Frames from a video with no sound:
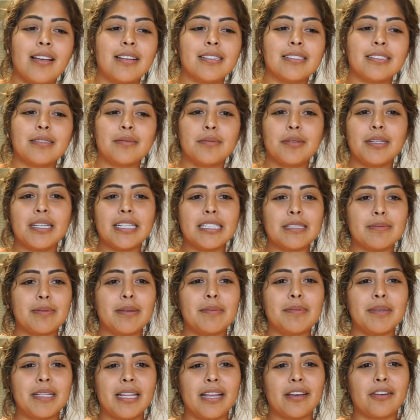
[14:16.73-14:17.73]
Some of you guys may
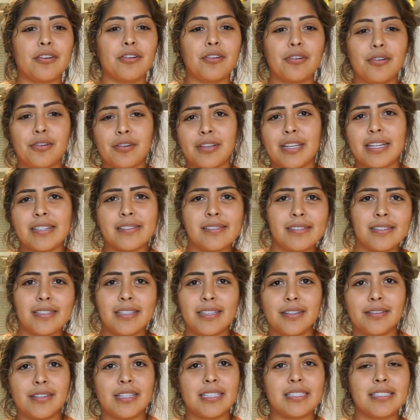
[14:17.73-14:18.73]
be like, oh, that's
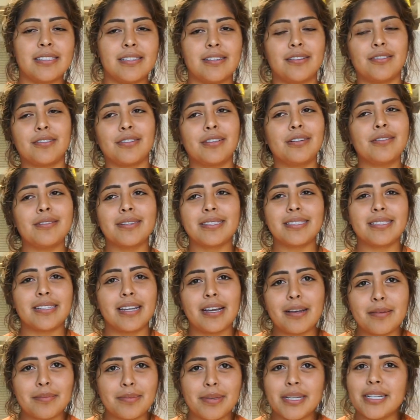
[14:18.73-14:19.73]
illegal, that's illegal. No, it's
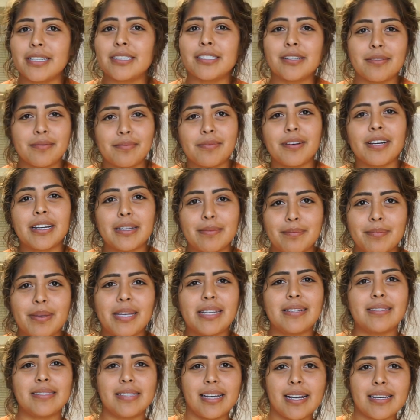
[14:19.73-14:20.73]
not, bitch. I'm fucking
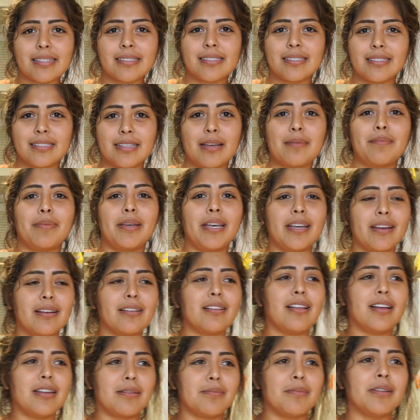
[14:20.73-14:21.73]
paying taxes. I'm paying a
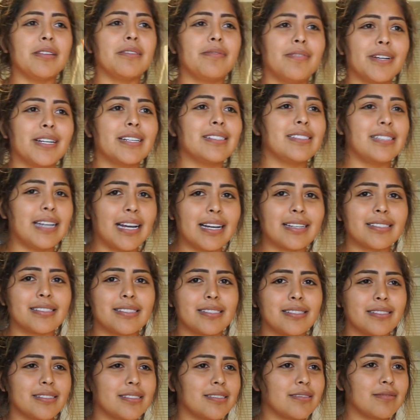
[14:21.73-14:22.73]
lot of motherfucking
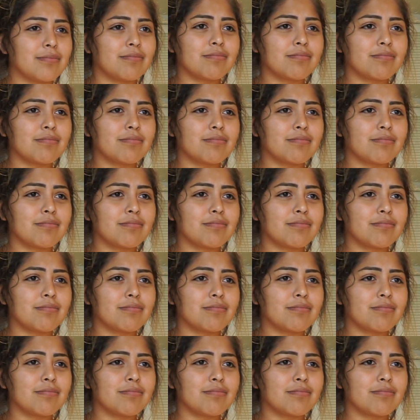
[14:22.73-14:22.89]
taxes.